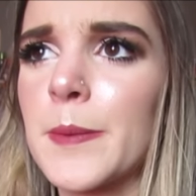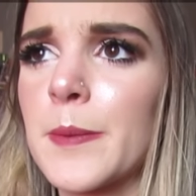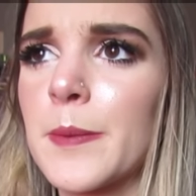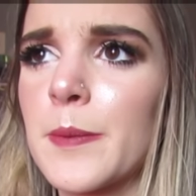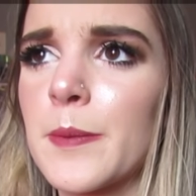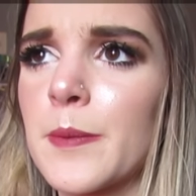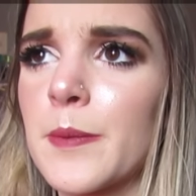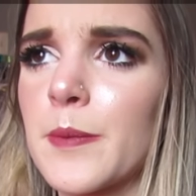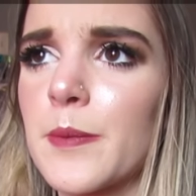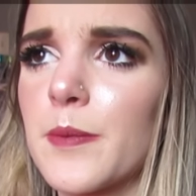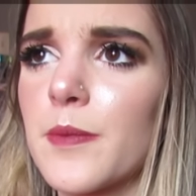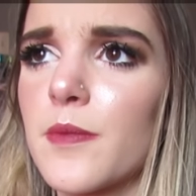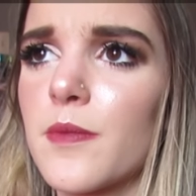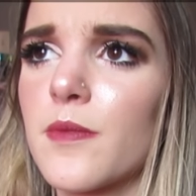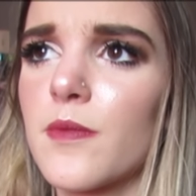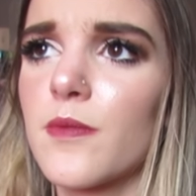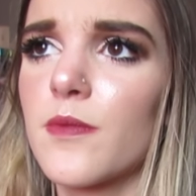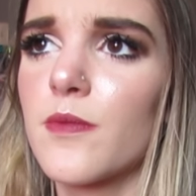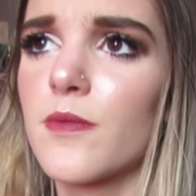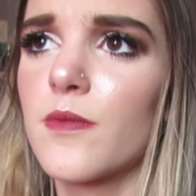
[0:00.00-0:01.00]

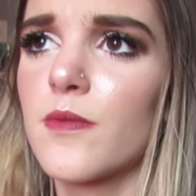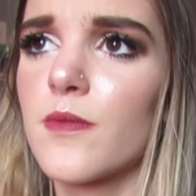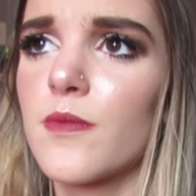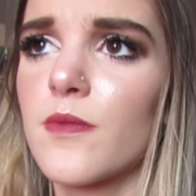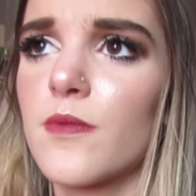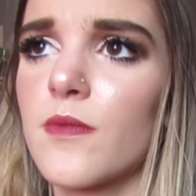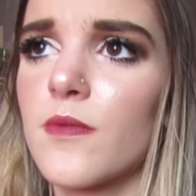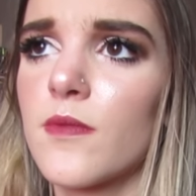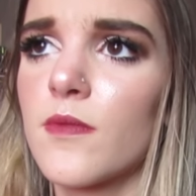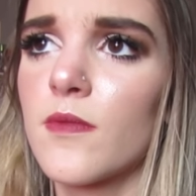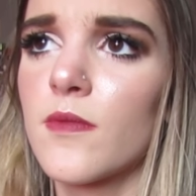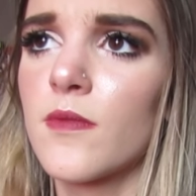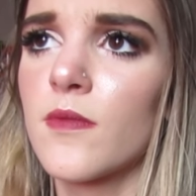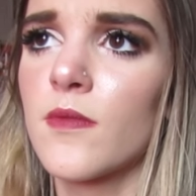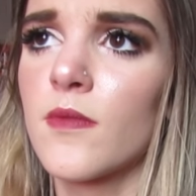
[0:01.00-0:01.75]
[no speech]